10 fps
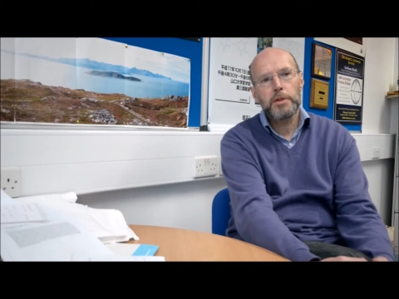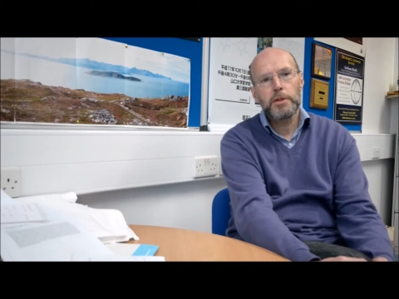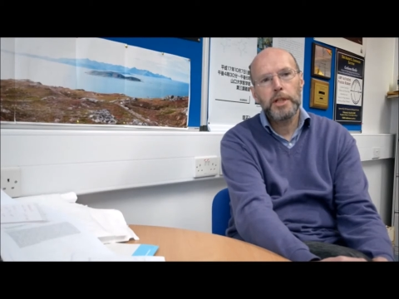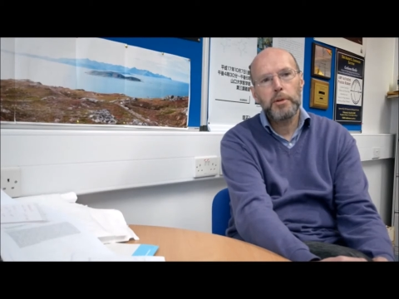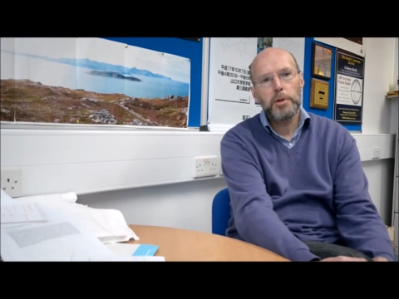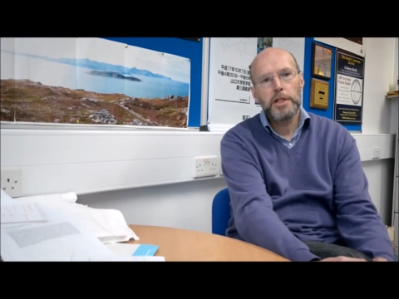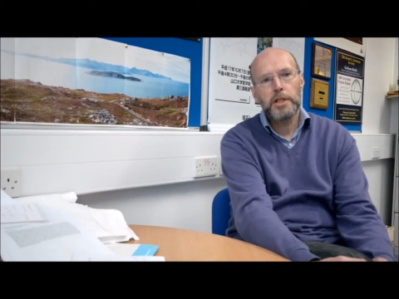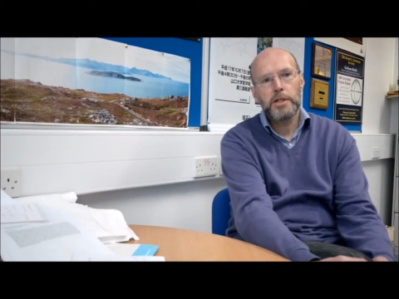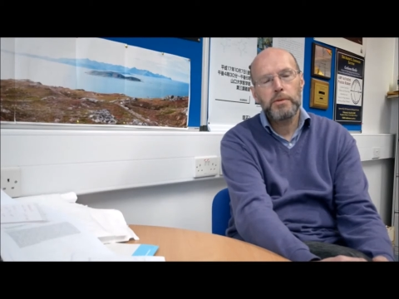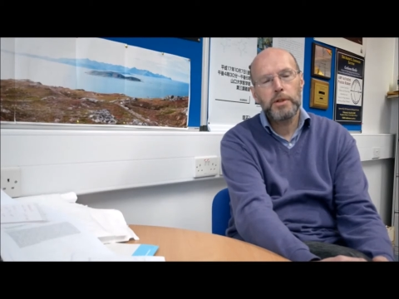2
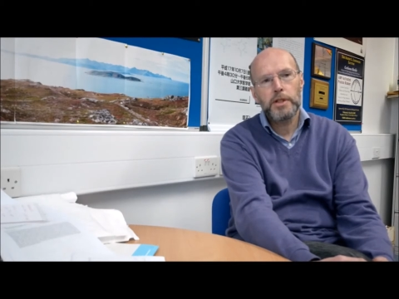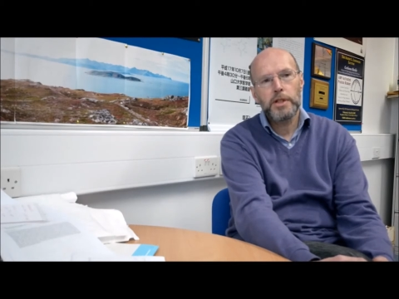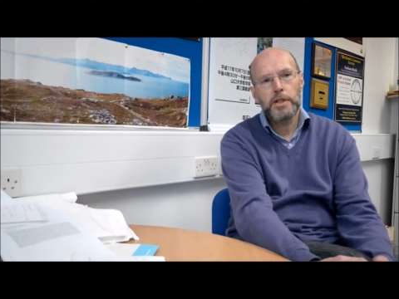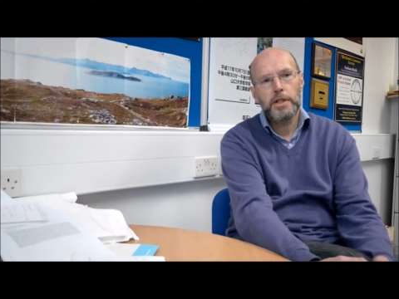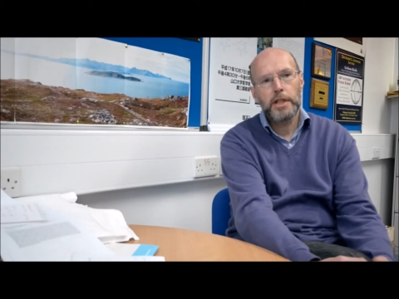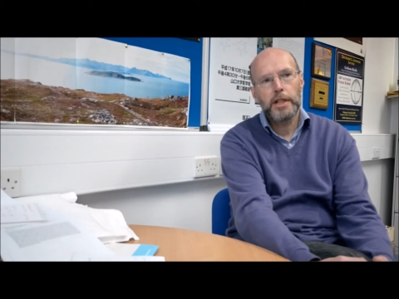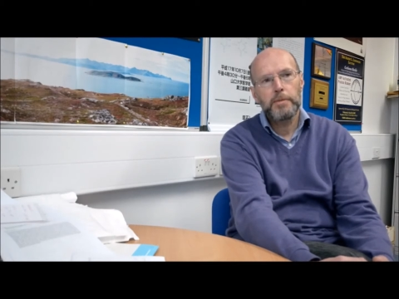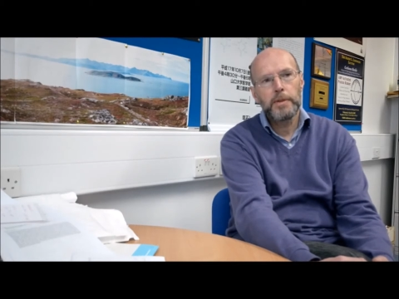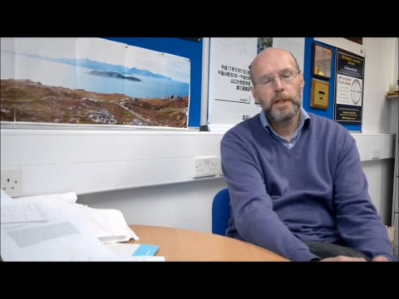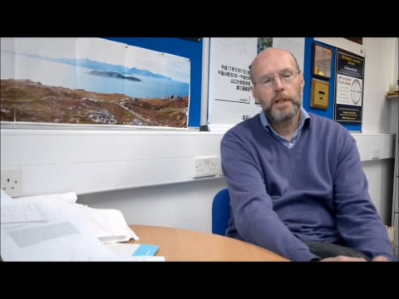diabetes, which is the
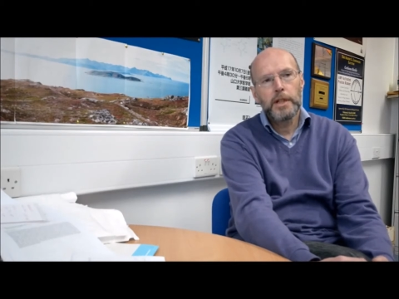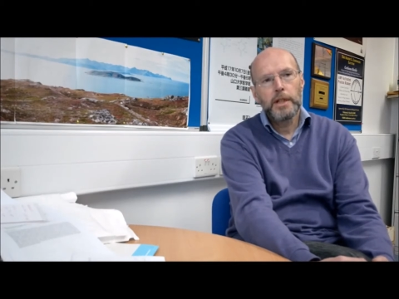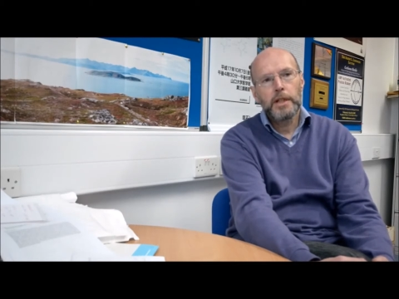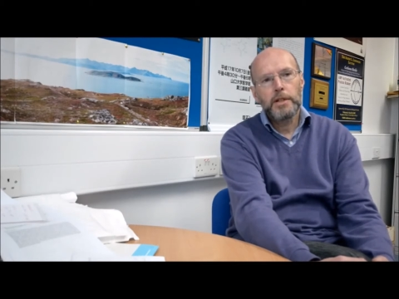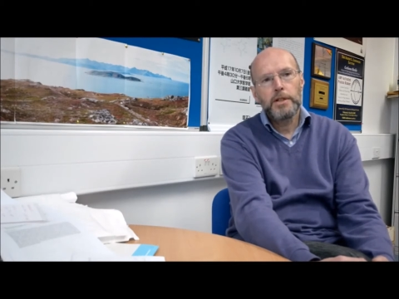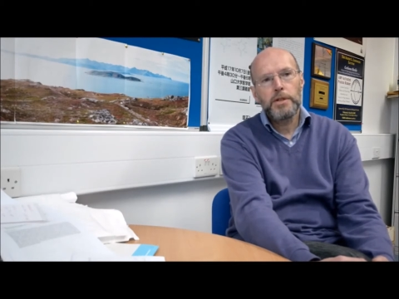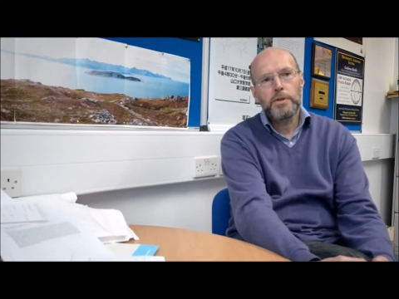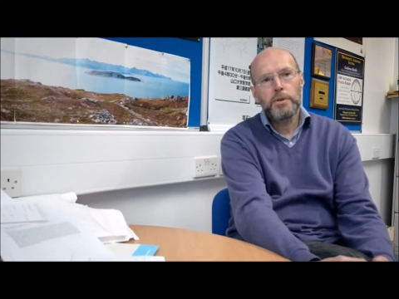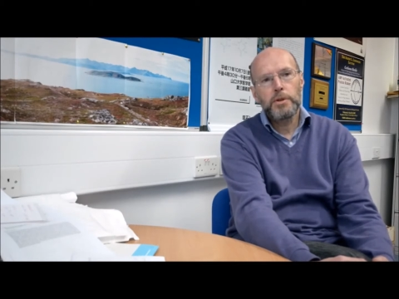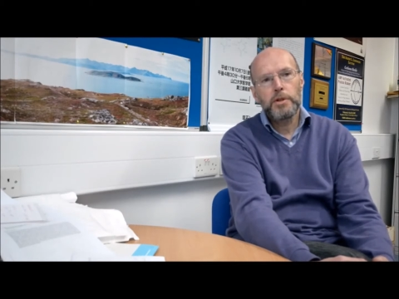
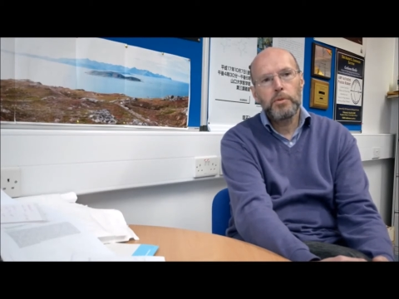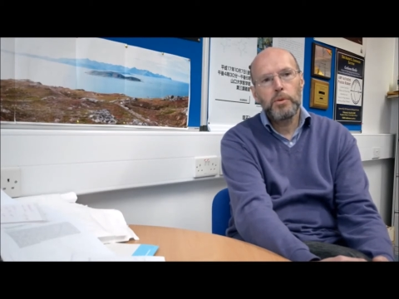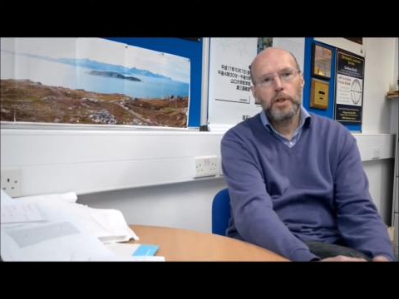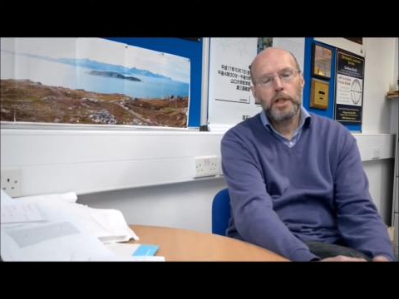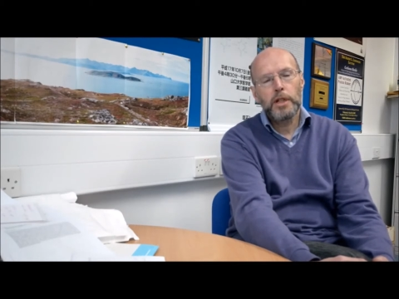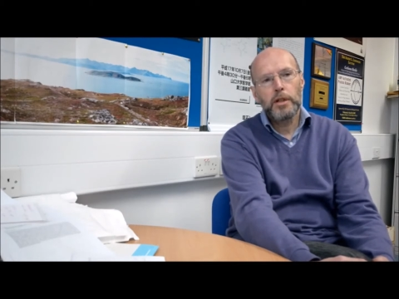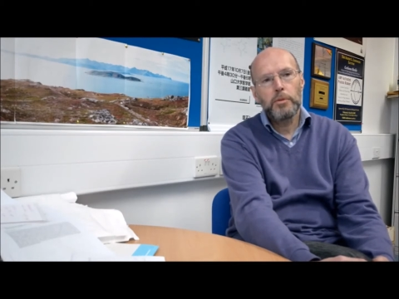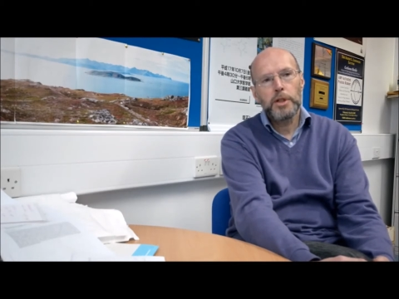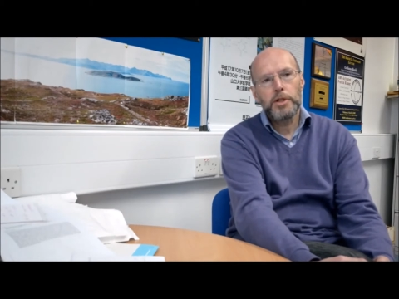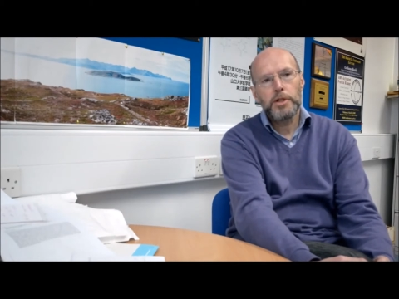disorder
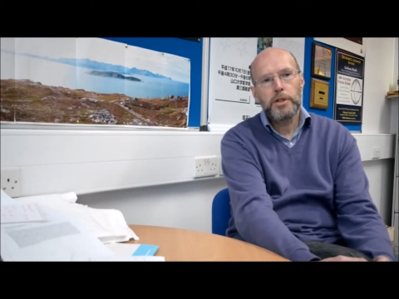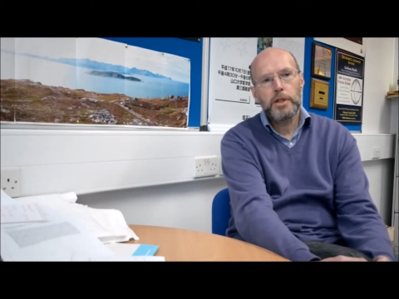which